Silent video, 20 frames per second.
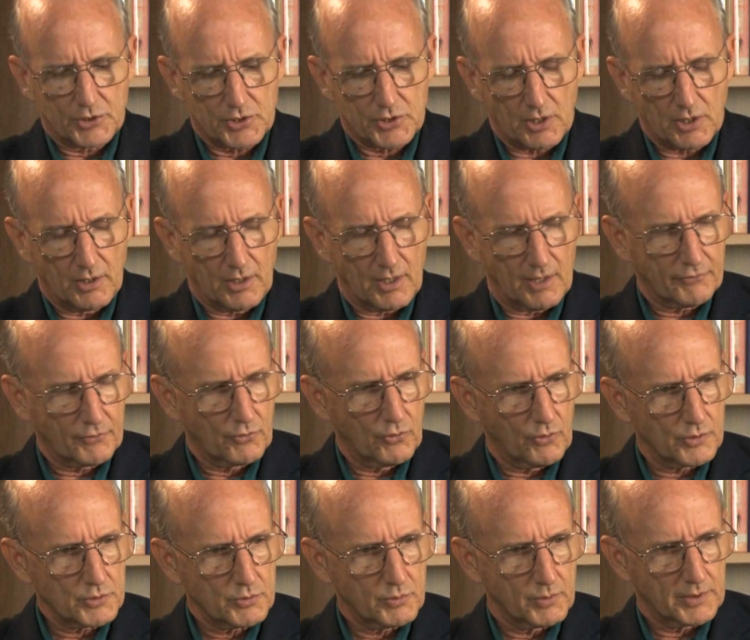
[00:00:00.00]
start off, of
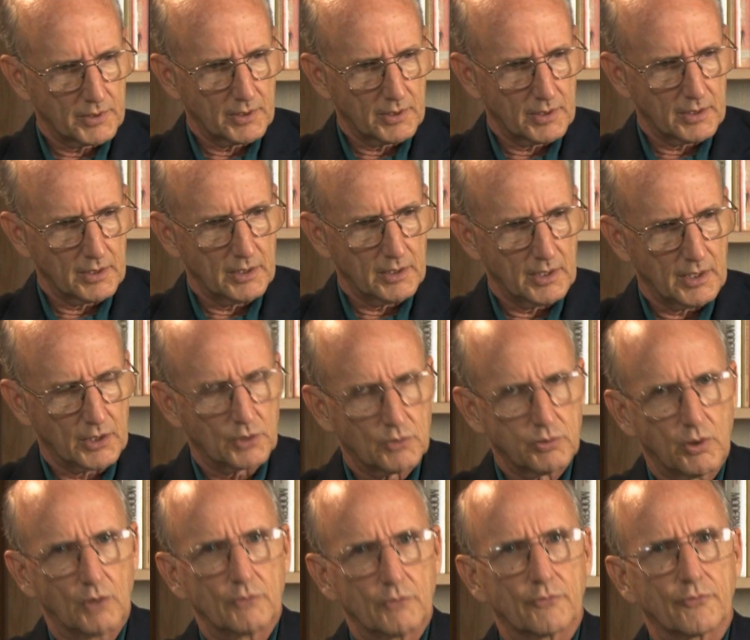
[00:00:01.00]
course, with a
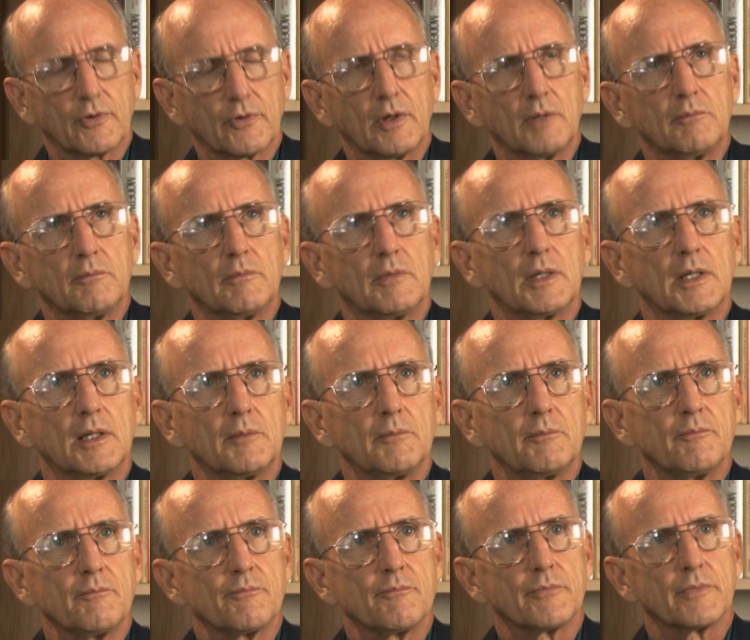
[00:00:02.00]
quote
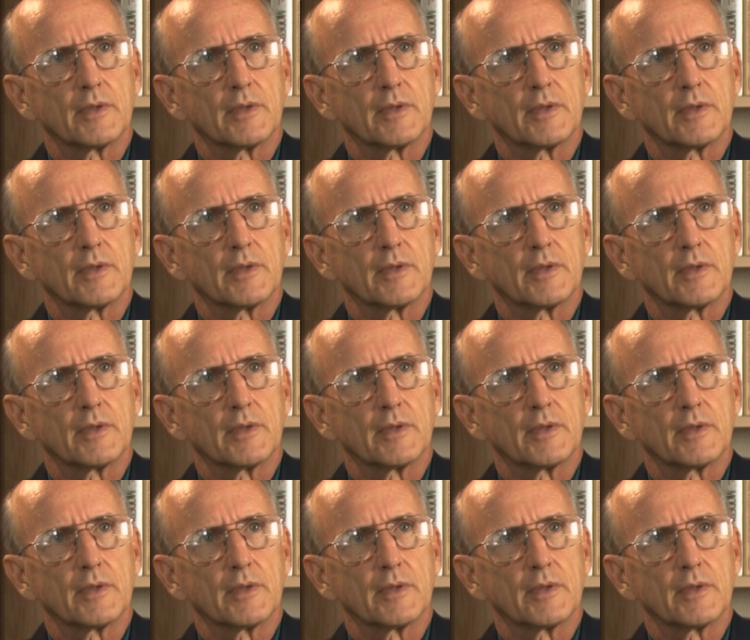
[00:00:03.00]
from